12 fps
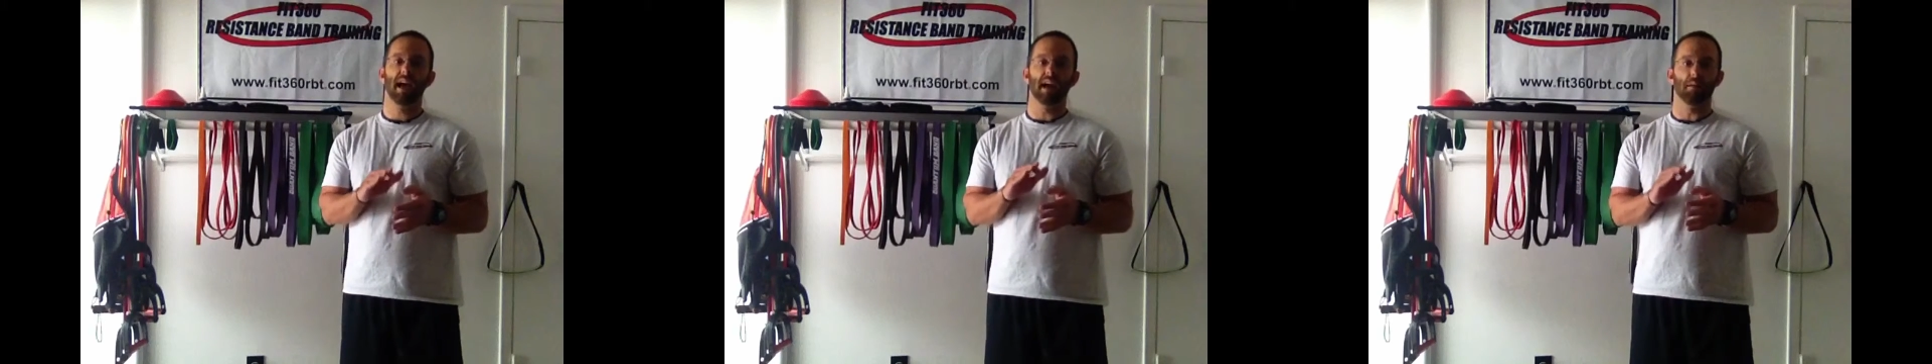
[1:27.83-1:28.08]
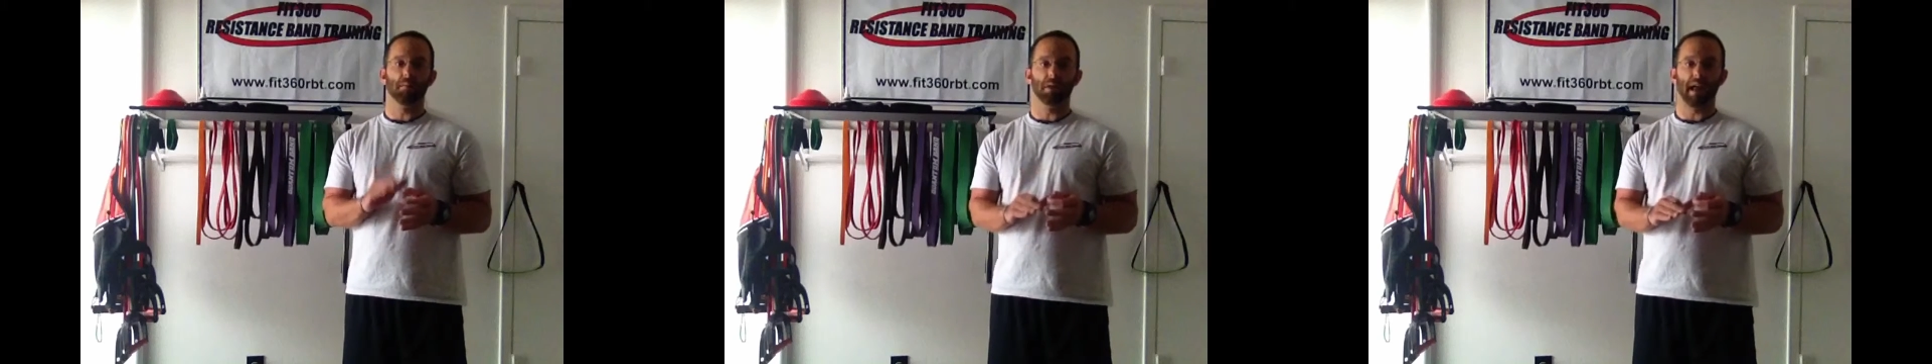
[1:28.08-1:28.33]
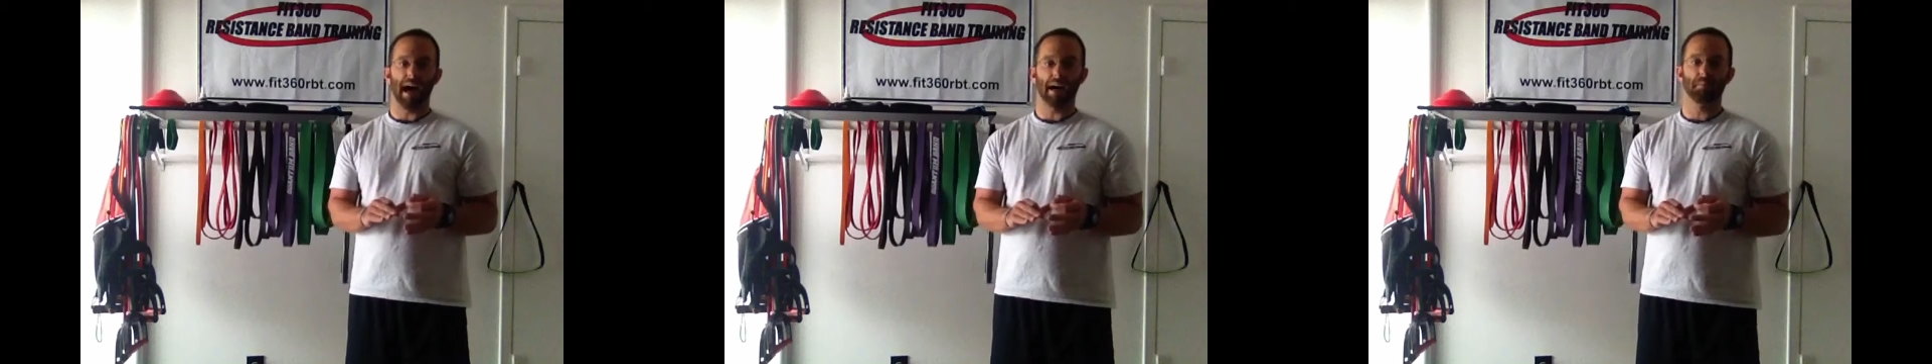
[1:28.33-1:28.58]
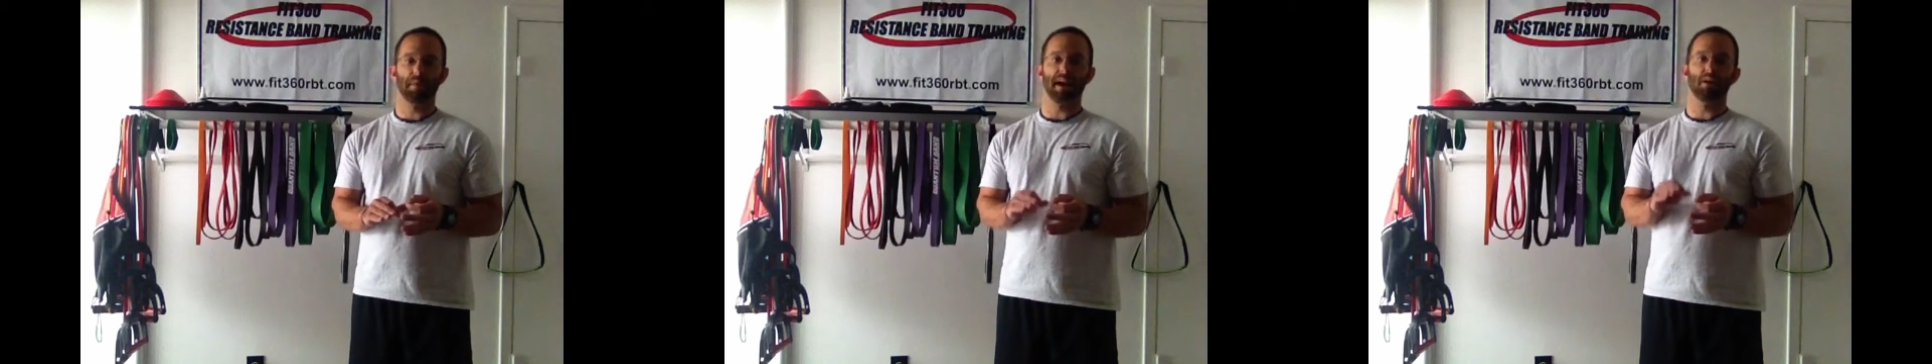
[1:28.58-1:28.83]
and a
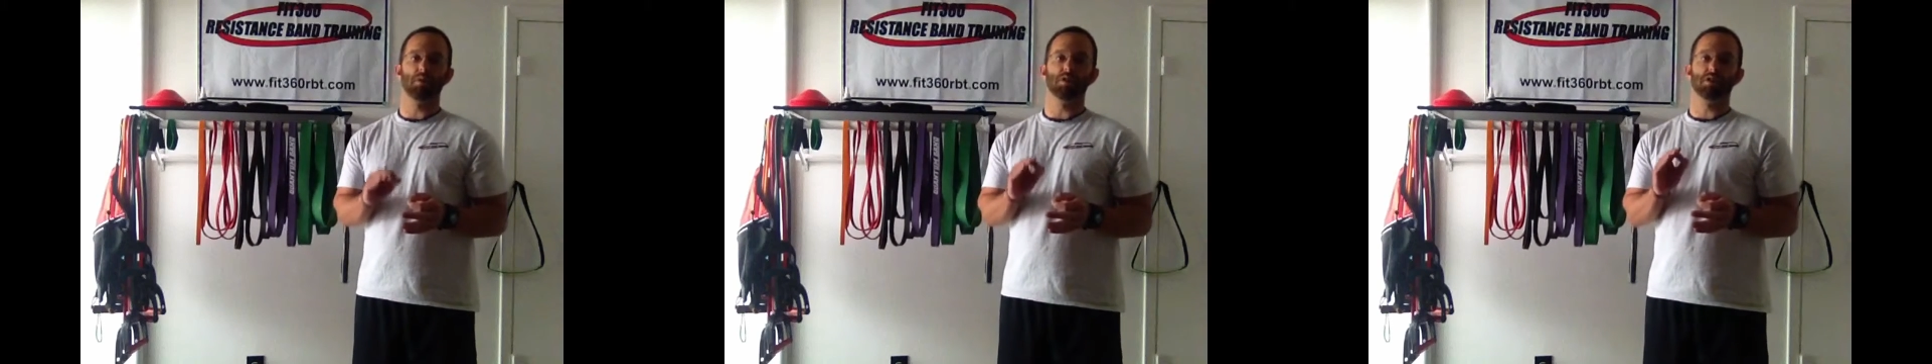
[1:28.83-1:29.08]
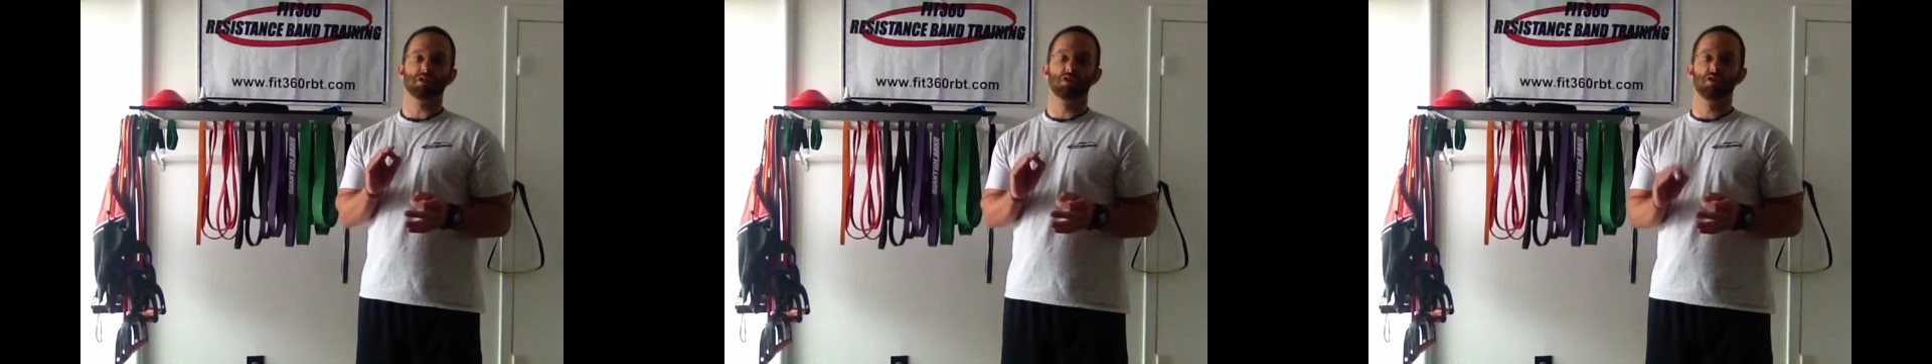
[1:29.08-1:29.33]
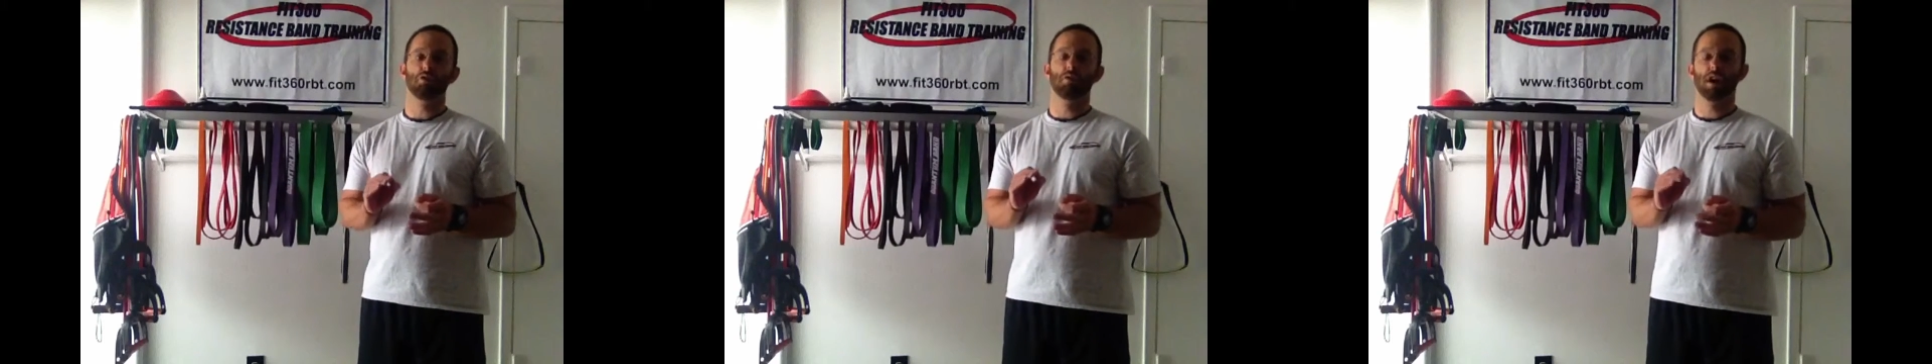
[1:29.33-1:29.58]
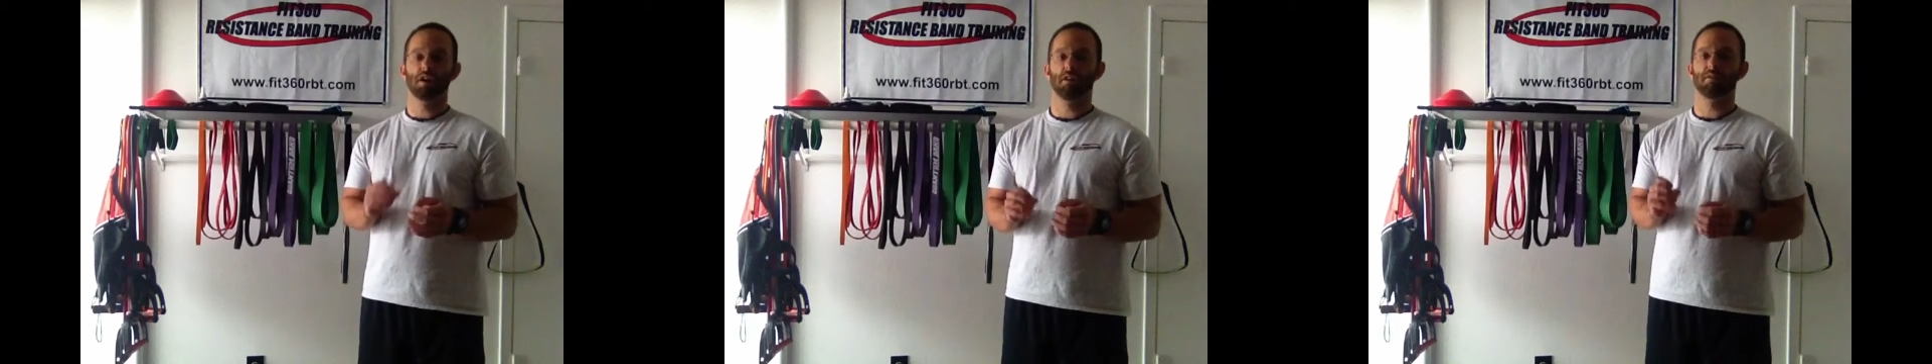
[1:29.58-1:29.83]
black band, which is
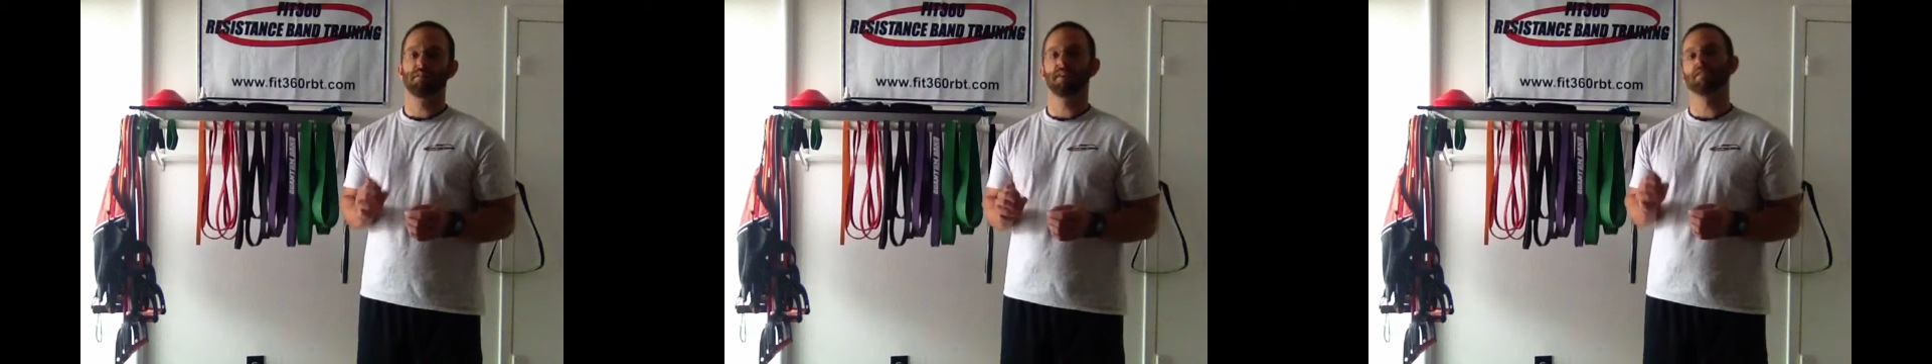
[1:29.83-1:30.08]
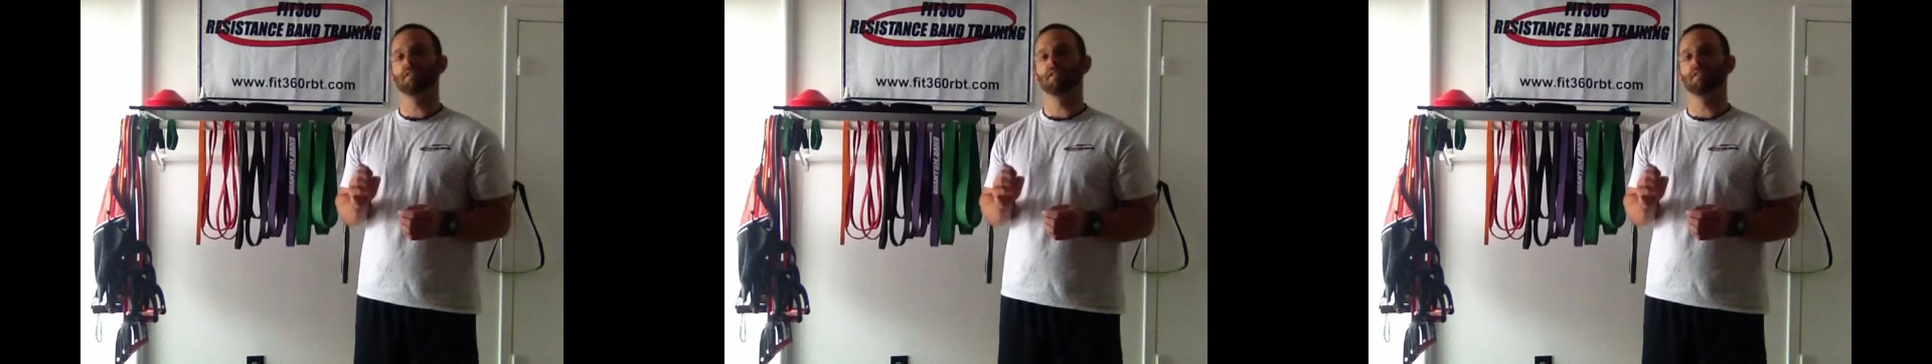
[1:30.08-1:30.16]
250